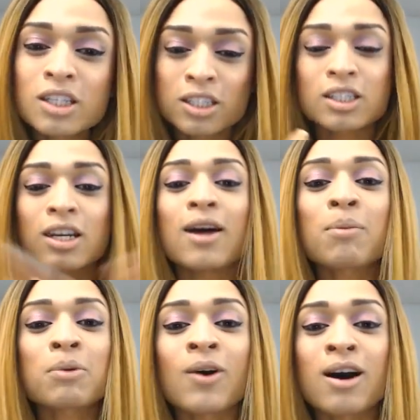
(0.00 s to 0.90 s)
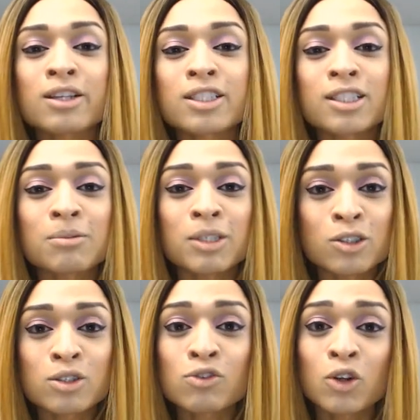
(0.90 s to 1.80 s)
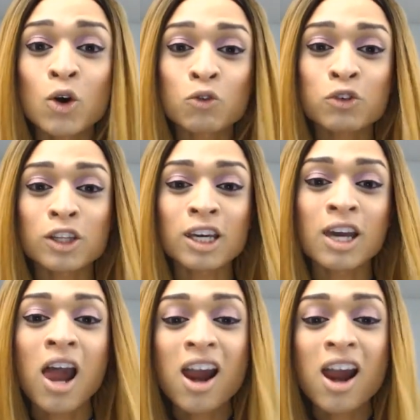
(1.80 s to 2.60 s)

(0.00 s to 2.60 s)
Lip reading: It's going to help you out. It's going to be useful, hopefully.